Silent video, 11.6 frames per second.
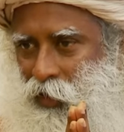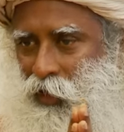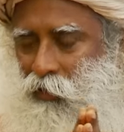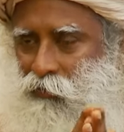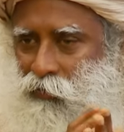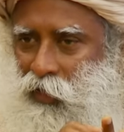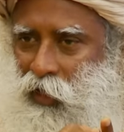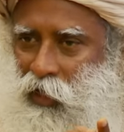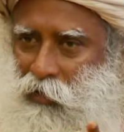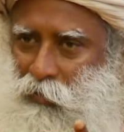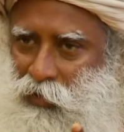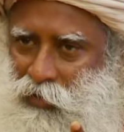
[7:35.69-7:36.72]
If the
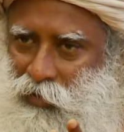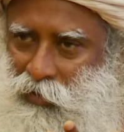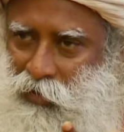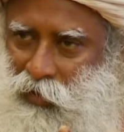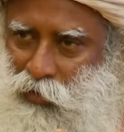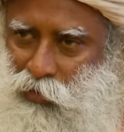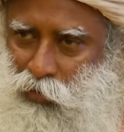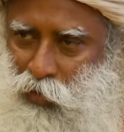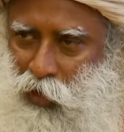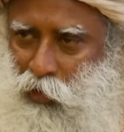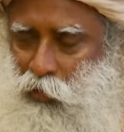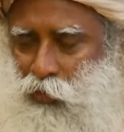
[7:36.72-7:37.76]
elements do
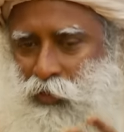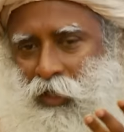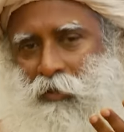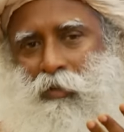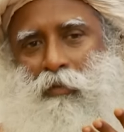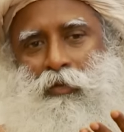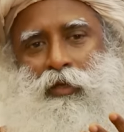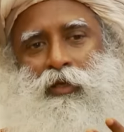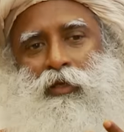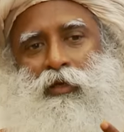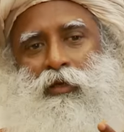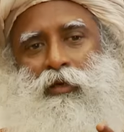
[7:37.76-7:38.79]
not lose their
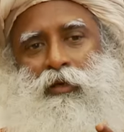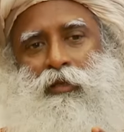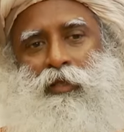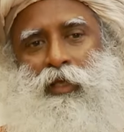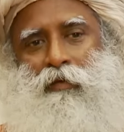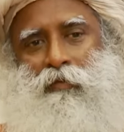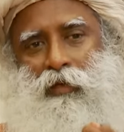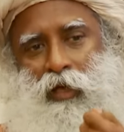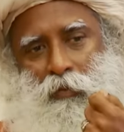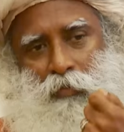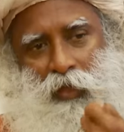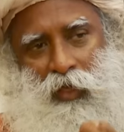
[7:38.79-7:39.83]
memory, they will
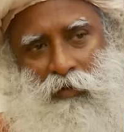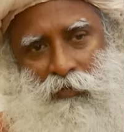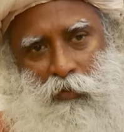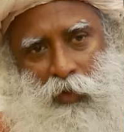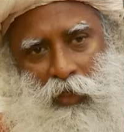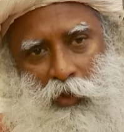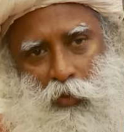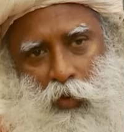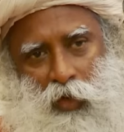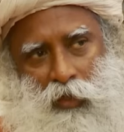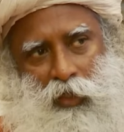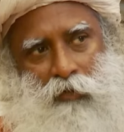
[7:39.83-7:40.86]
not behave the way you
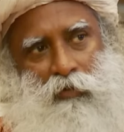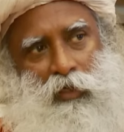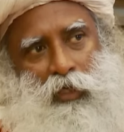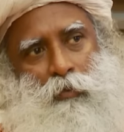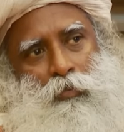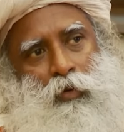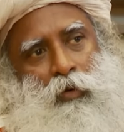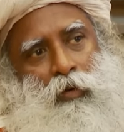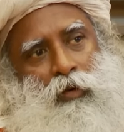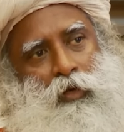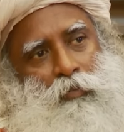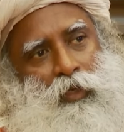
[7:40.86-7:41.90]
want, they will keep
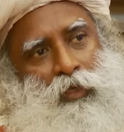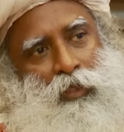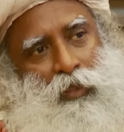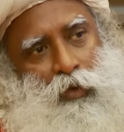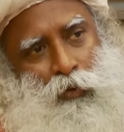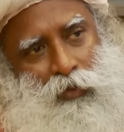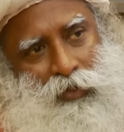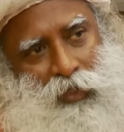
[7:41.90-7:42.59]
on repeating the old